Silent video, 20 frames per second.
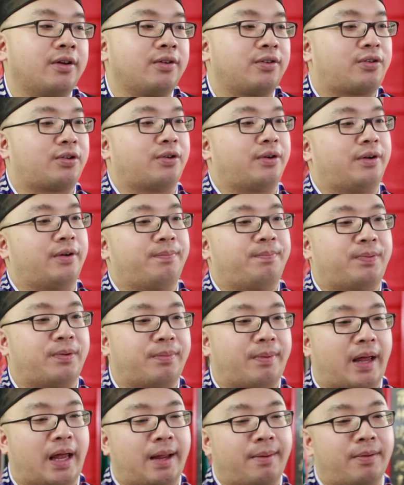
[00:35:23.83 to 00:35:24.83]
To be
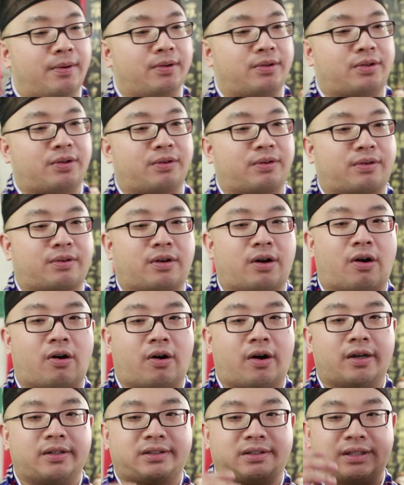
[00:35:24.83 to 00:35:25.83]
able to
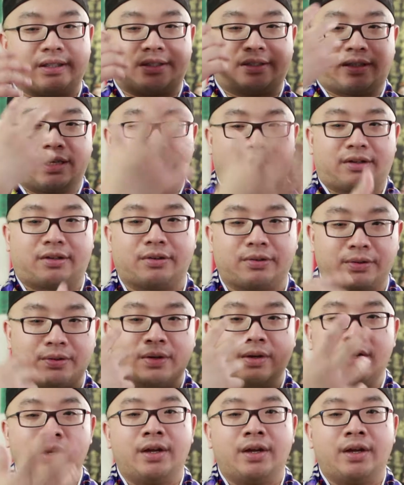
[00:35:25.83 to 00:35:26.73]
cause this thing to